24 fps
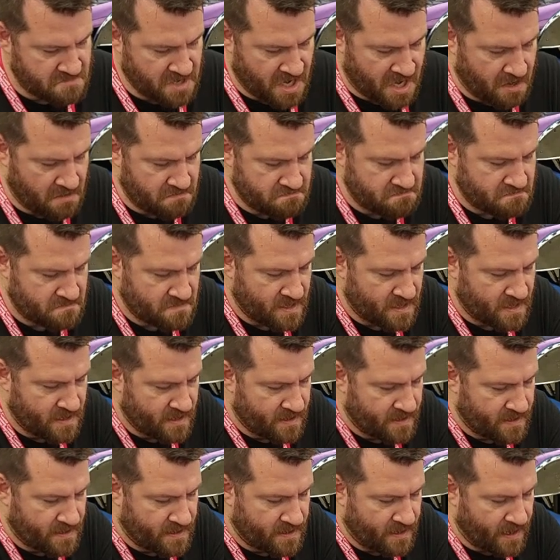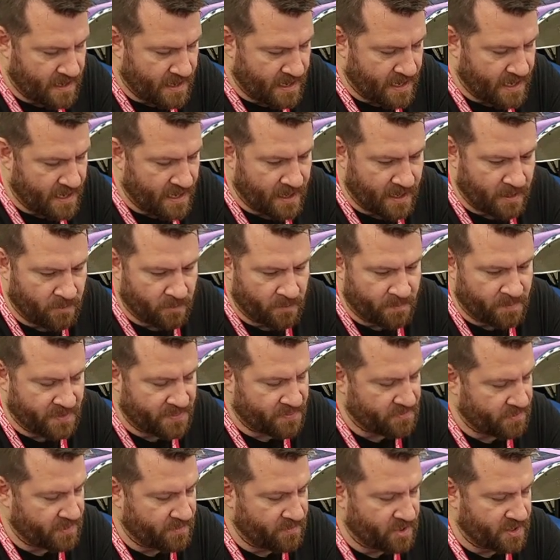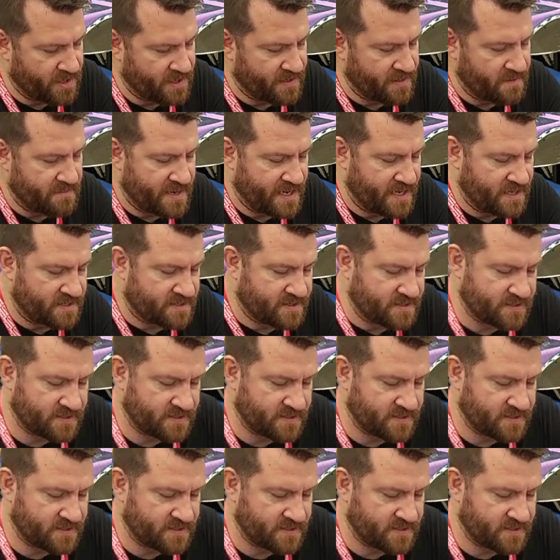No. We'll put 3 more into the base.